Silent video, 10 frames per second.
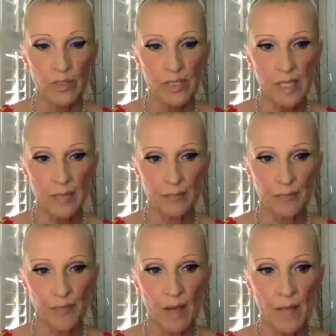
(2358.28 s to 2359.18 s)
said.
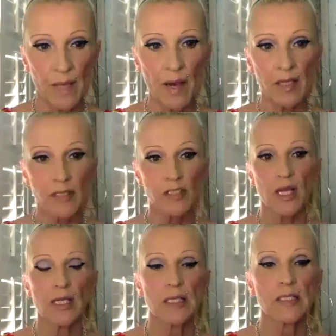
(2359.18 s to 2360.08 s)
Hibat
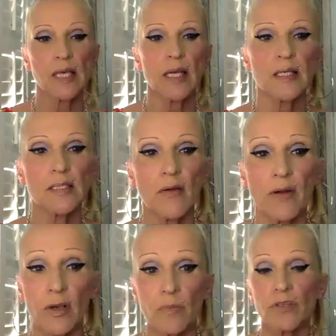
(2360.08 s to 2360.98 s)
Sheikh is saying, is there
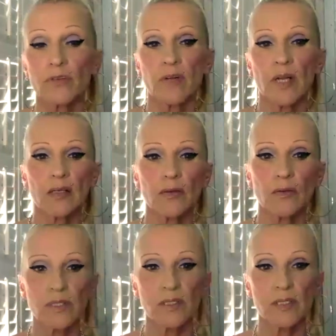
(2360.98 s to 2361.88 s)
any option for
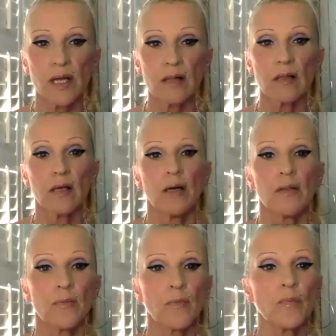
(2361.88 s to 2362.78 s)
landlords to sell
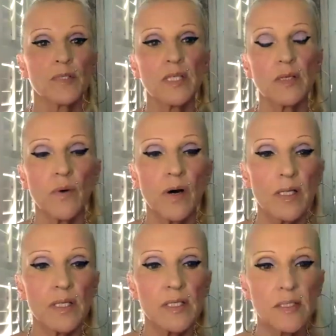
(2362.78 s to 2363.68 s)
the property while
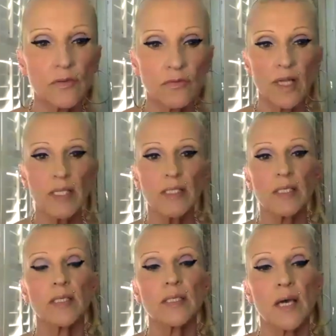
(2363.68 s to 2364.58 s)
it's still
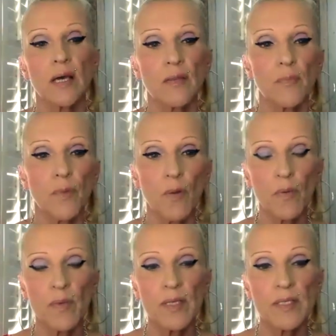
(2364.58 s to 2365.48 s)
rented? The
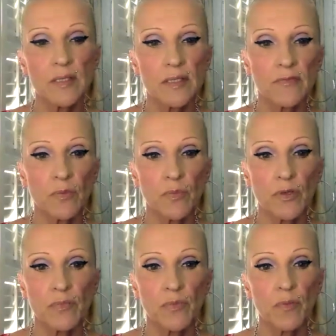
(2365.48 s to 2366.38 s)
problem is that if you put
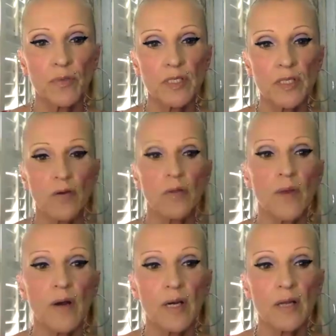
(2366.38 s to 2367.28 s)
a property on the
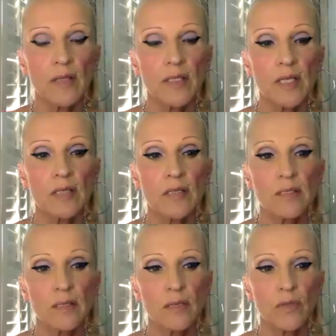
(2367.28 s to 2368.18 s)
market, the tenants
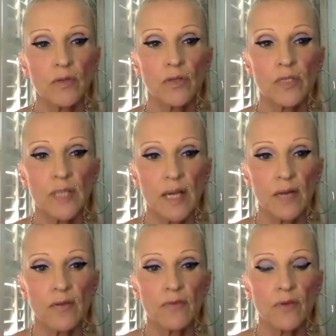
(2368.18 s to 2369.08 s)
will not allow
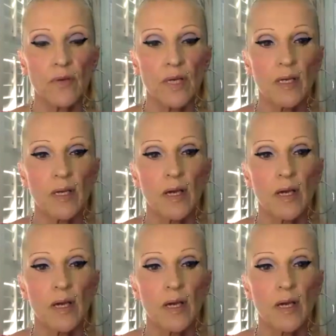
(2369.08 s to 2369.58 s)
the viewing